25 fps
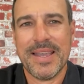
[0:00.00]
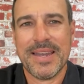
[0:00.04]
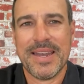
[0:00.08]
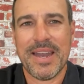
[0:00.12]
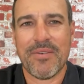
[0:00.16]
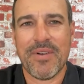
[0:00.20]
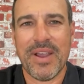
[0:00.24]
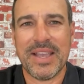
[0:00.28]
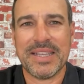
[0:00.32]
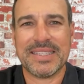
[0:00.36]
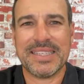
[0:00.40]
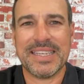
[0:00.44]

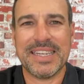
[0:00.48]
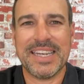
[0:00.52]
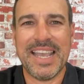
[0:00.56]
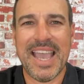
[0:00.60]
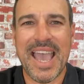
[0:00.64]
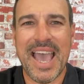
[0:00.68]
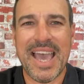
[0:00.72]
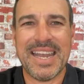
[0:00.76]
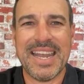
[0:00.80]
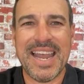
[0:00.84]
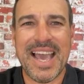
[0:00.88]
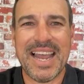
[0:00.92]
Now, Rate
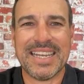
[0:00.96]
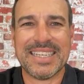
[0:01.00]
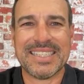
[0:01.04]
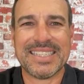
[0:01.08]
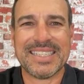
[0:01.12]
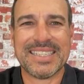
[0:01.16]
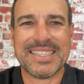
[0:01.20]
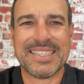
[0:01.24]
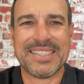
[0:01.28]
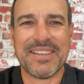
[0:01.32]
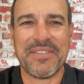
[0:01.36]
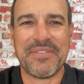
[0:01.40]
City
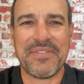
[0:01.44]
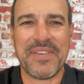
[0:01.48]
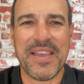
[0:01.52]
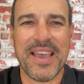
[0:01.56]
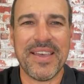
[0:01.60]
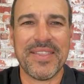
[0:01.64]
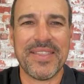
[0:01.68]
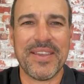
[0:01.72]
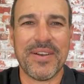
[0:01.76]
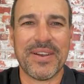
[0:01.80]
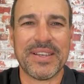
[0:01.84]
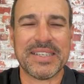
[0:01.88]
analysis
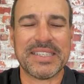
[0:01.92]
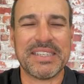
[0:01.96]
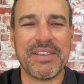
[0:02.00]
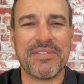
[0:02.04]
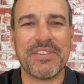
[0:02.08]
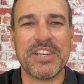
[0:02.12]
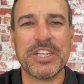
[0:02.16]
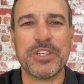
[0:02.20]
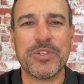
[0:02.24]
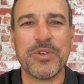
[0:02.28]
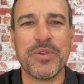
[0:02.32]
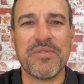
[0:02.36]
found there are
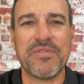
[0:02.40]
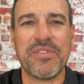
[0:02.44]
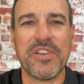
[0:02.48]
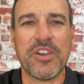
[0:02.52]
72